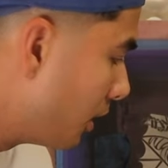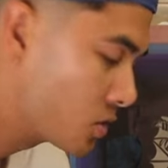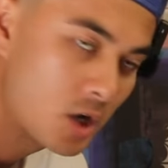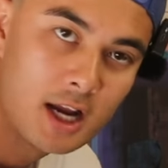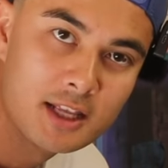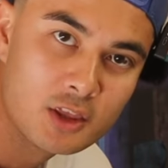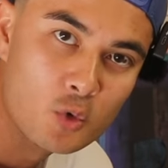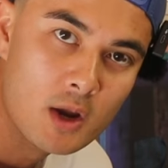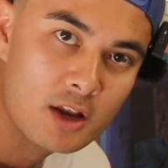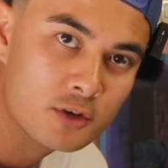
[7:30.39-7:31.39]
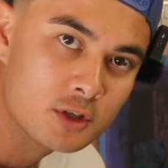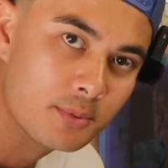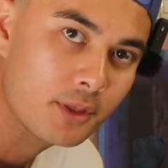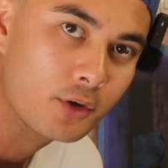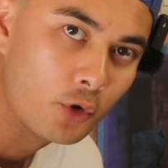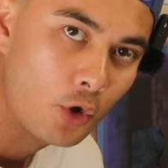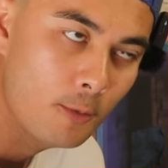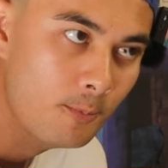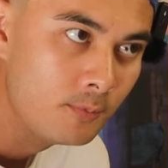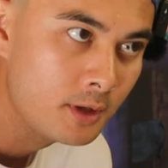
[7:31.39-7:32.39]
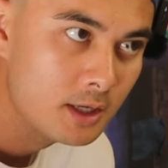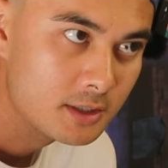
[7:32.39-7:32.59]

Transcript: I'll try hit the red on top of the chrome